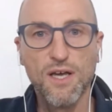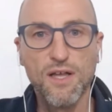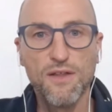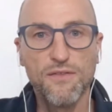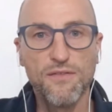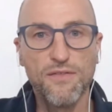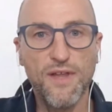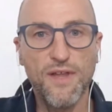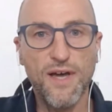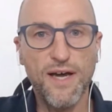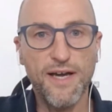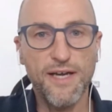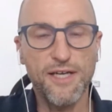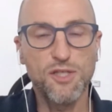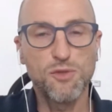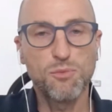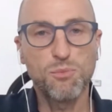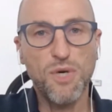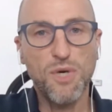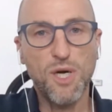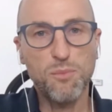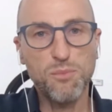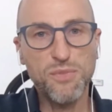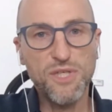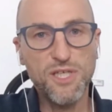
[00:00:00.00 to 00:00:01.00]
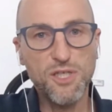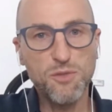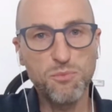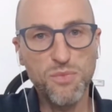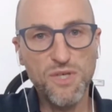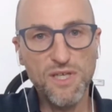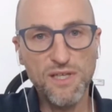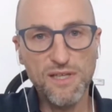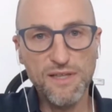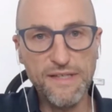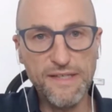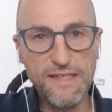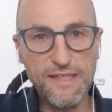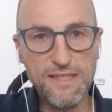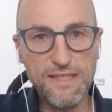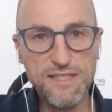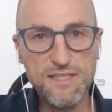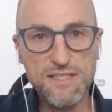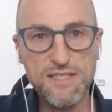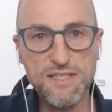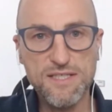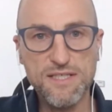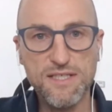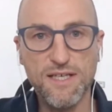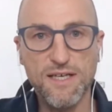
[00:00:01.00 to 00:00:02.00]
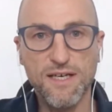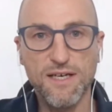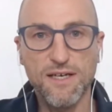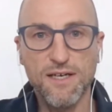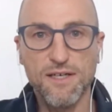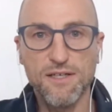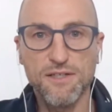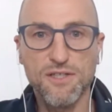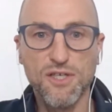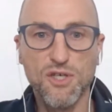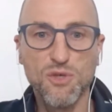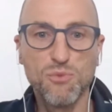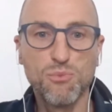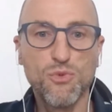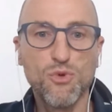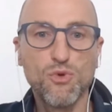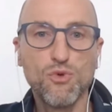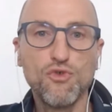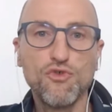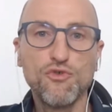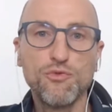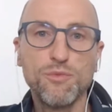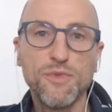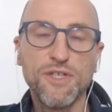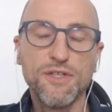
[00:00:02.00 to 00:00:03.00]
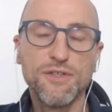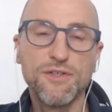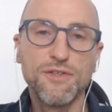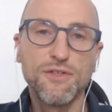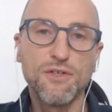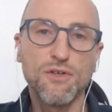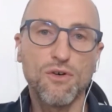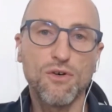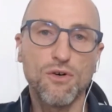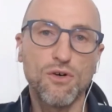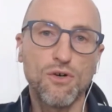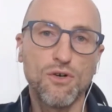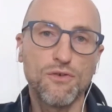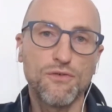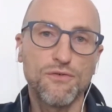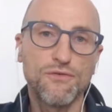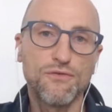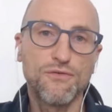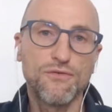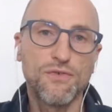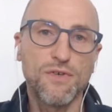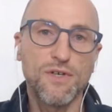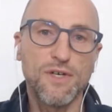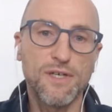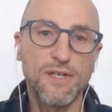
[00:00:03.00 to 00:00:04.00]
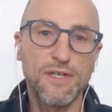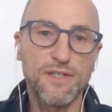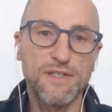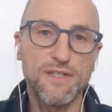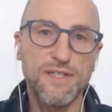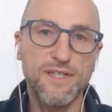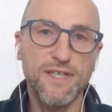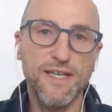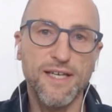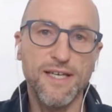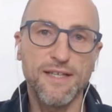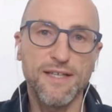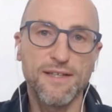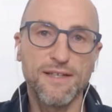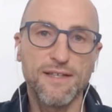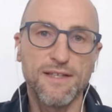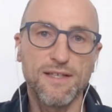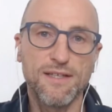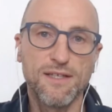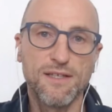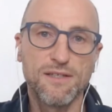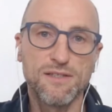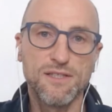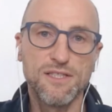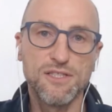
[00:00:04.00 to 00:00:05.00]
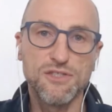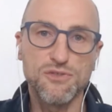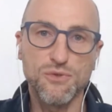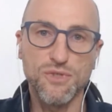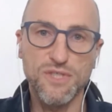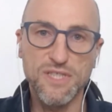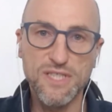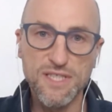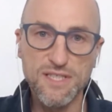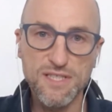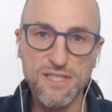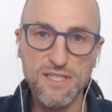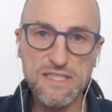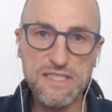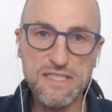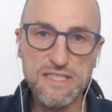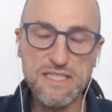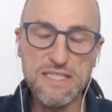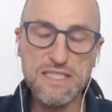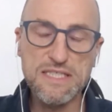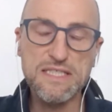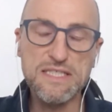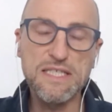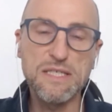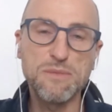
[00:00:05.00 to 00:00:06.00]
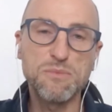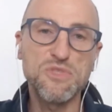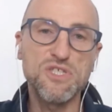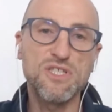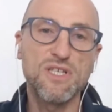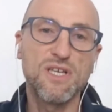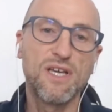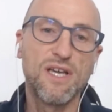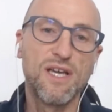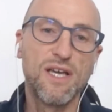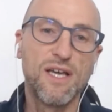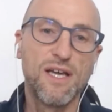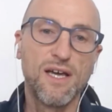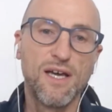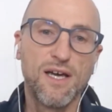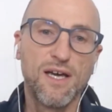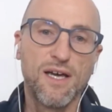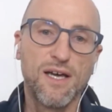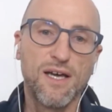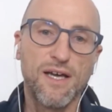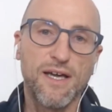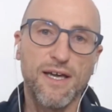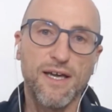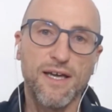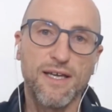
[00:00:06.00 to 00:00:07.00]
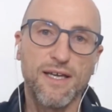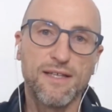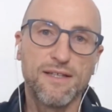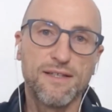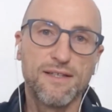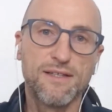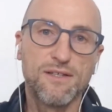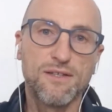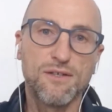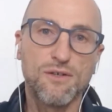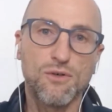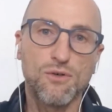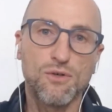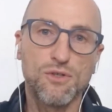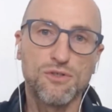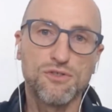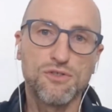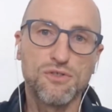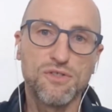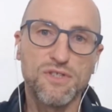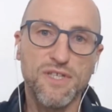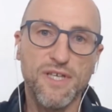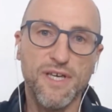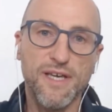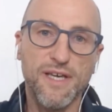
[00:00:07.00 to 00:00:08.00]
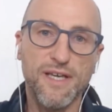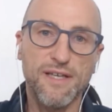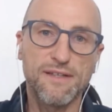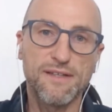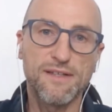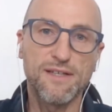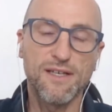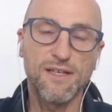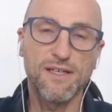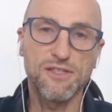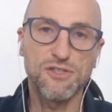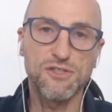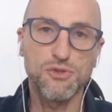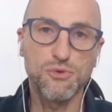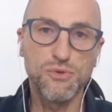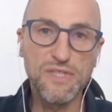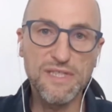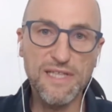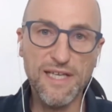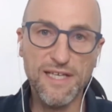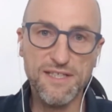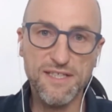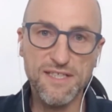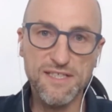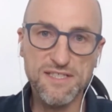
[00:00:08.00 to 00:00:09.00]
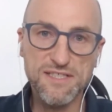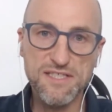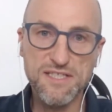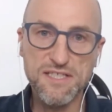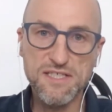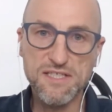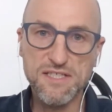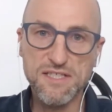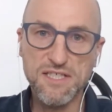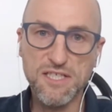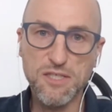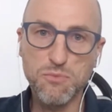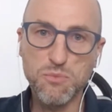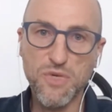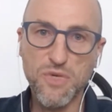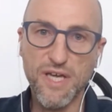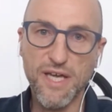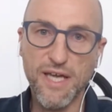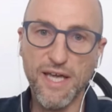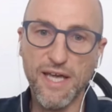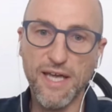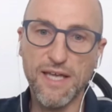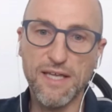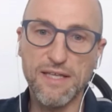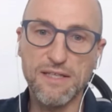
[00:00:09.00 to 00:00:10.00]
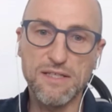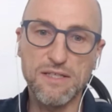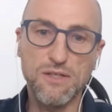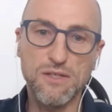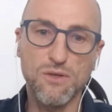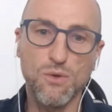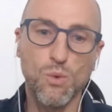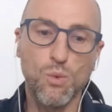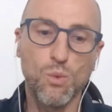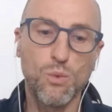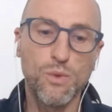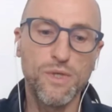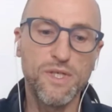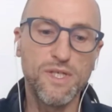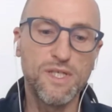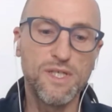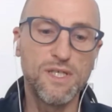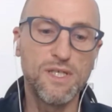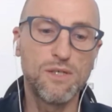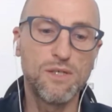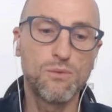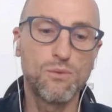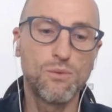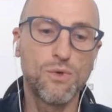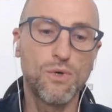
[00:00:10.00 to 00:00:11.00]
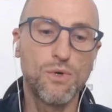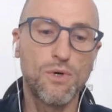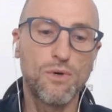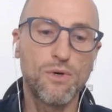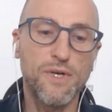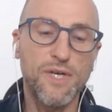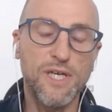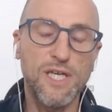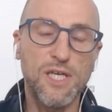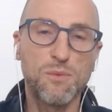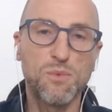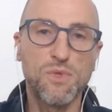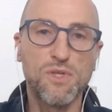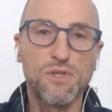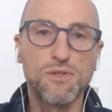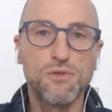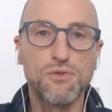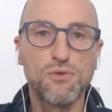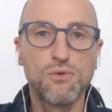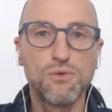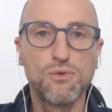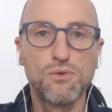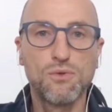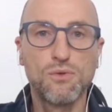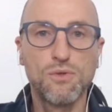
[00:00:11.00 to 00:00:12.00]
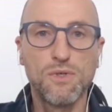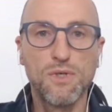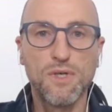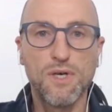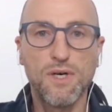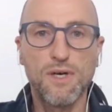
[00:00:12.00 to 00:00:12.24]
9 public buildings, the improvement of 10 district heating systems, and also 10 street lighting system, and we were able to